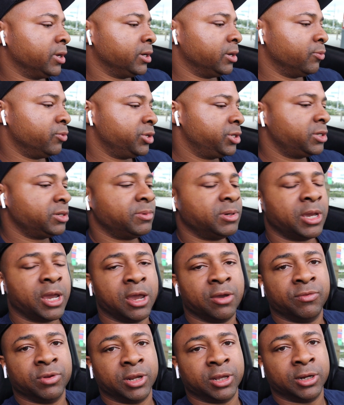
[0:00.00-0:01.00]
we should be
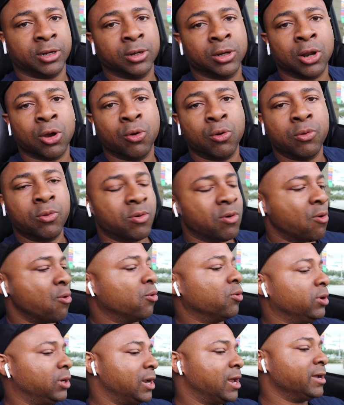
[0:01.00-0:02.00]
having any low
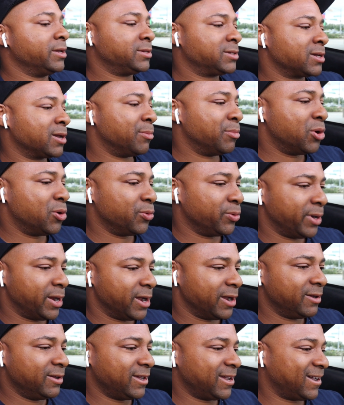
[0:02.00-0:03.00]
oil lights come on
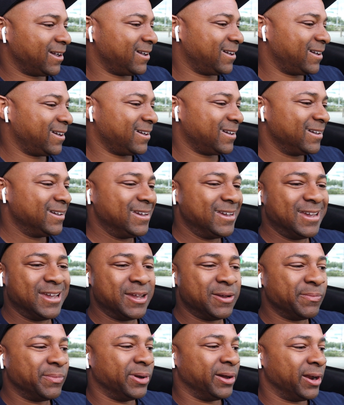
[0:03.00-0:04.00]
now.
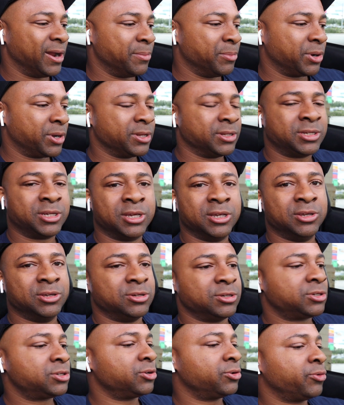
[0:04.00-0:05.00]
But I'm gonna continue just to